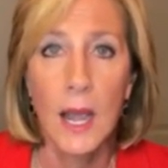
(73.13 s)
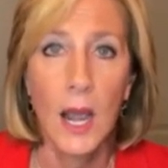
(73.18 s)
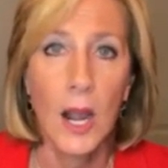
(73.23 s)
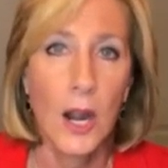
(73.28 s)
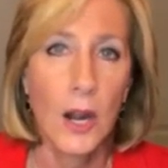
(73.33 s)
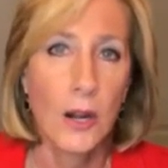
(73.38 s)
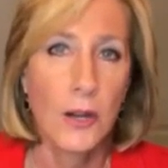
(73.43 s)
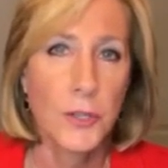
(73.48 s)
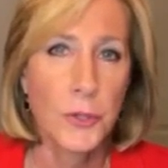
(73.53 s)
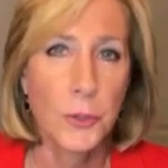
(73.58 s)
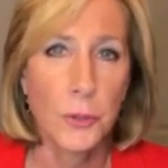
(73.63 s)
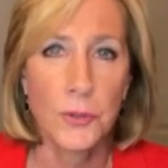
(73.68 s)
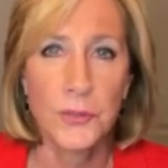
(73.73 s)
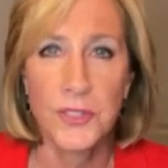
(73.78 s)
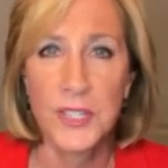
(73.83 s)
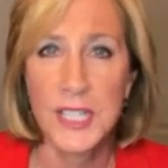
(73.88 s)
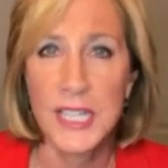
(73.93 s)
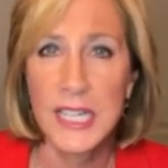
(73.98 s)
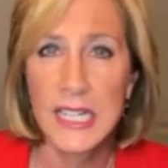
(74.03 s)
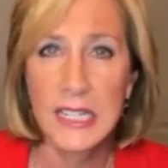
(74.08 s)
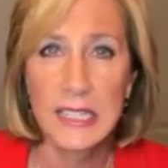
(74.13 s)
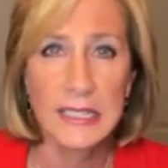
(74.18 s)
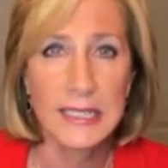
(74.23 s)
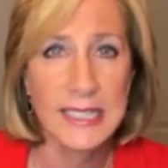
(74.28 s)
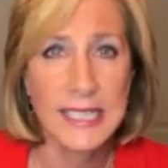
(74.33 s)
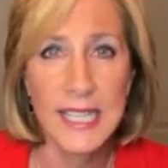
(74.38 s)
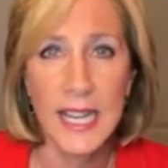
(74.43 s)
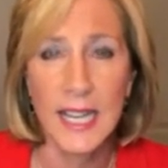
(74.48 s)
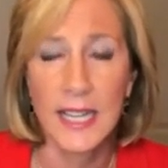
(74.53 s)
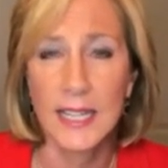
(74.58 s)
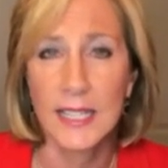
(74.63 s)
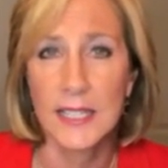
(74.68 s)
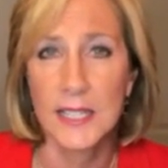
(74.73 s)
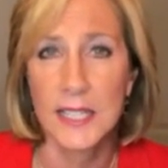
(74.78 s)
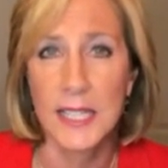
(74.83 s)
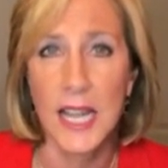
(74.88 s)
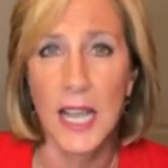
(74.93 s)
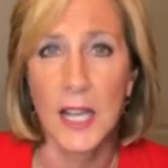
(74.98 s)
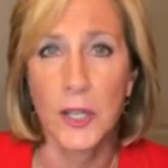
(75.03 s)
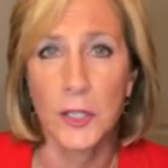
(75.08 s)
are sort of cynically taking
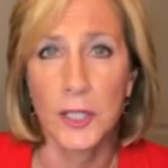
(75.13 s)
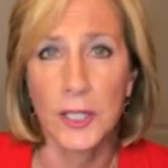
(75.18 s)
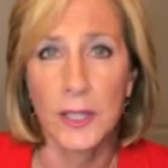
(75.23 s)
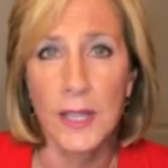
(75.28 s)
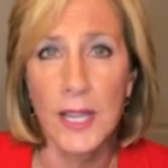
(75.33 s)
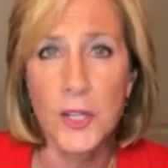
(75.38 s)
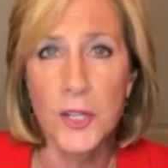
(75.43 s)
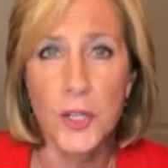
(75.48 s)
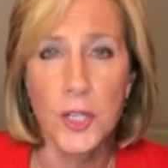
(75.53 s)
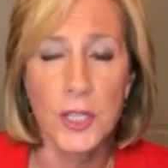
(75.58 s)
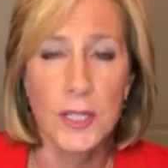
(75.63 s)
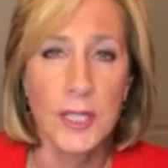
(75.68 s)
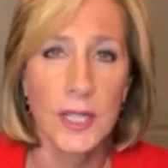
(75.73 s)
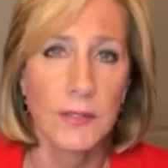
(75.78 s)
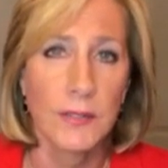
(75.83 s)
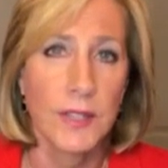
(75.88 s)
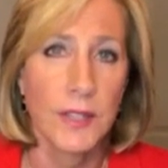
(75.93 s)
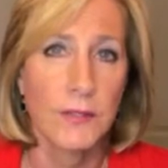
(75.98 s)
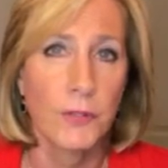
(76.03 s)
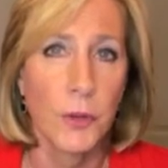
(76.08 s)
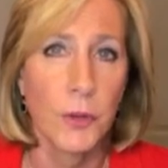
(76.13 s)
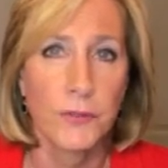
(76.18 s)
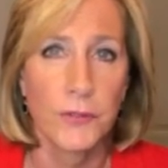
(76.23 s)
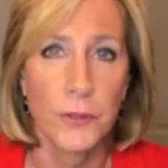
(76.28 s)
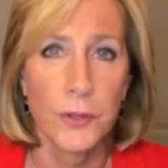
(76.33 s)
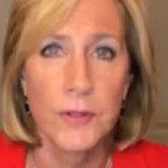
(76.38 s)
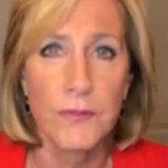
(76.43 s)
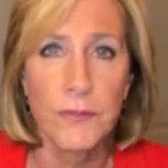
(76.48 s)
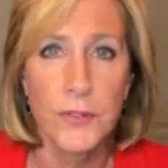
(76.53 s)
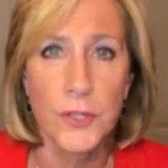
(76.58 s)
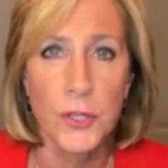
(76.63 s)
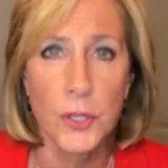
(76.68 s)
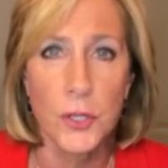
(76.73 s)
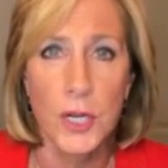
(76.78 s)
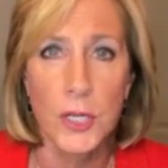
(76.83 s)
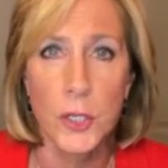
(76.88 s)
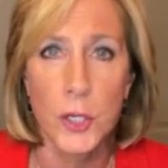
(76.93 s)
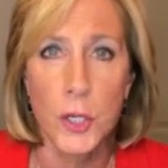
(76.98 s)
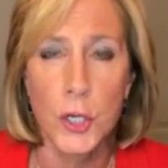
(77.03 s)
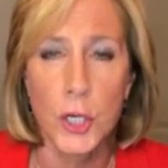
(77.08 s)
this calculation that if they vote for
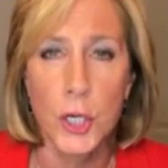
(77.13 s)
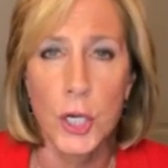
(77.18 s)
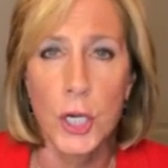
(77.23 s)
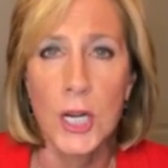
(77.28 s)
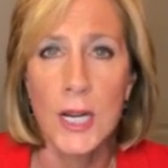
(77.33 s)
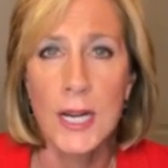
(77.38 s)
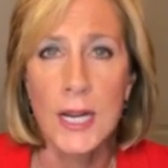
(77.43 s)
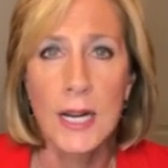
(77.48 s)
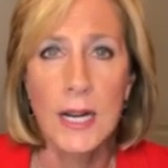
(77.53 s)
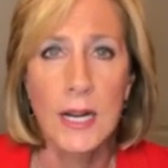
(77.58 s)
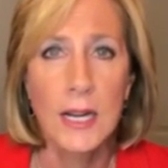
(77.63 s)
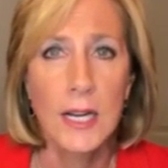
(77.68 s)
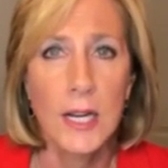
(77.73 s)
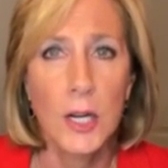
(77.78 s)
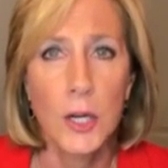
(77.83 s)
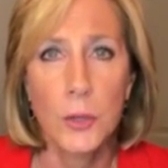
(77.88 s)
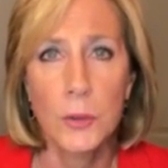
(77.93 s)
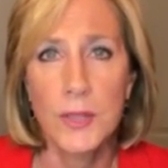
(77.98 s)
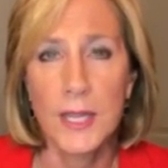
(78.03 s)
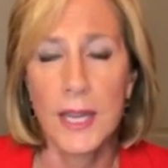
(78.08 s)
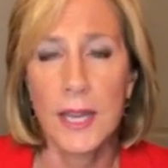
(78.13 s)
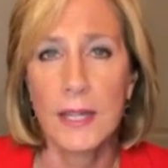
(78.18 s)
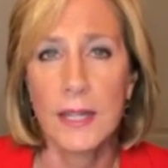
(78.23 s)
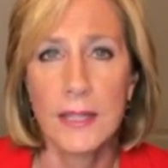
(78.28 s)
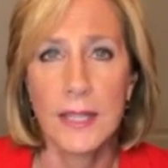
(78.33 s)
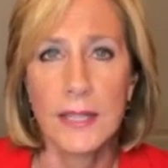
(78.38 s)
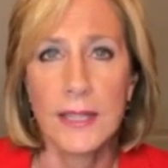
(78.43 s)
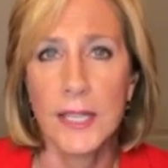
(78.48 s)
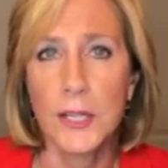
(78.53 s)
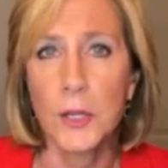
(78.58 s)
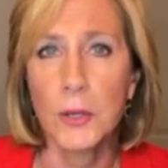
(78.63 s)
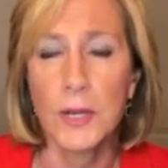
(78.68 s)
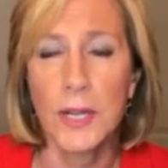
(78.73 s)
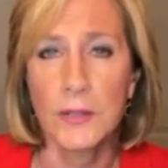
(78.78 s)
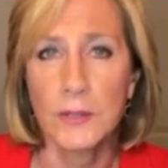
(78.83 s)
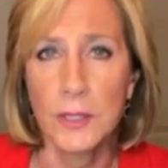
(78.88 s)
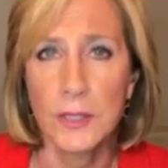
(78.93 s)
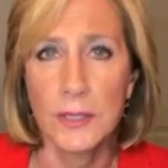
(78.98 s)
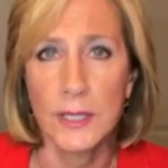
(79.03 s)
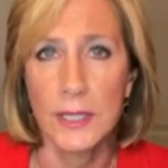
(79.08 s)
infrastructure, you know that that they don't
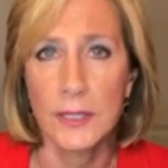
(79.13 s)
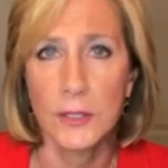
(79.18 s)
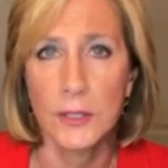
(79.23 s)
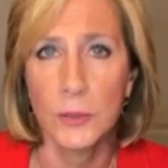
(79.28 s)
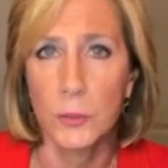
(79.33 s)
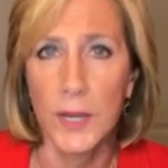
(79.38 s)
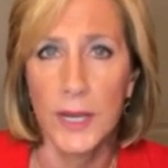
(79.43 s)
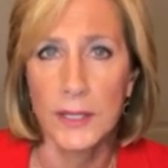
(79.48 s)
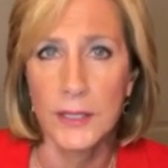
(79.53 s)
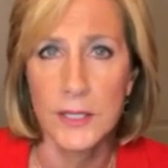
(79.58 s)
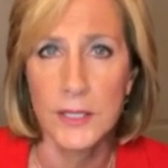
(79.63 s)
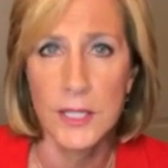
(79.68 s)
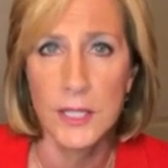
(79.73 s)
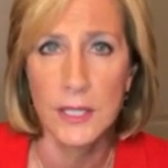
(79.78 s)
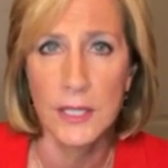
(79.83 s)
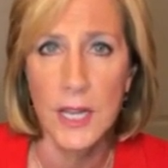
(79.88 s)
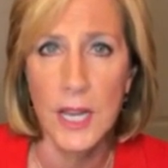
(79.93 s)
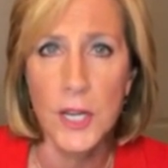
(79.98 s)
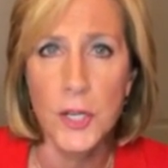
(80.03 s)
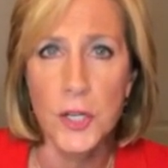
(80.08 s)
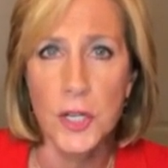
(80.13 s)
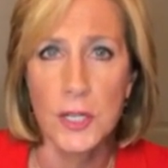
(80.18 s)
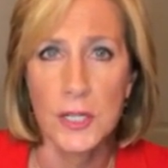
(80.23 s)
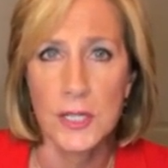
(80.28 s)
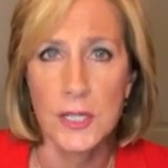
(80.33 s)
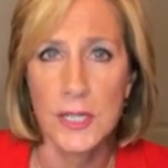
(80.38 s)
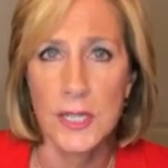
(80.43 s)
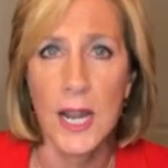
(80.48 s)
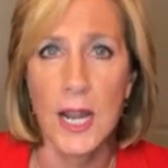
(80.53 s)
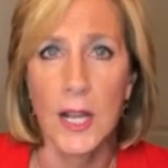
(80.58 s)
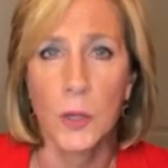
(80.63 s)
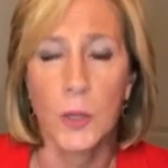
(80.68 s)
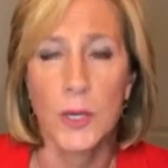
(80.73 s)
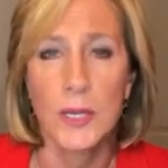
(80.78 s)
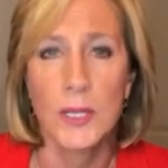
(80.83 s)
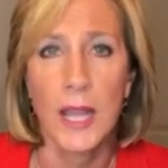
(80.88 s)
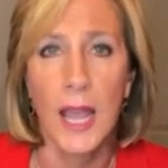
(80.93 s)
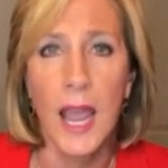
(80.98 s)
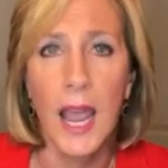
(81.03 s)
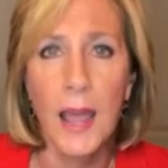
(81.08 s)
have to that the reconciliation is not
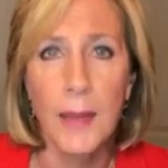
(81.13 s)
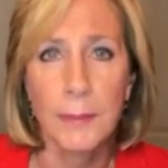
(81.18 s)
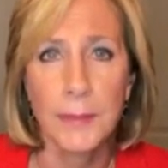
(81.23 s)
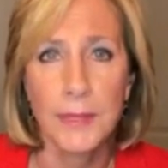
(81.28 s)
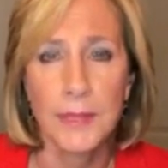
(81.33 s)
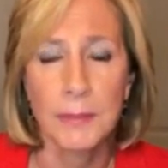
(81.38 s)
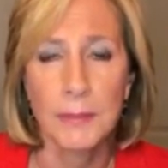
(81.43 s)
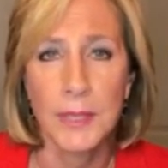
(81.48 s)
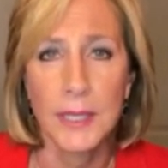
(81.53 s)
going to happen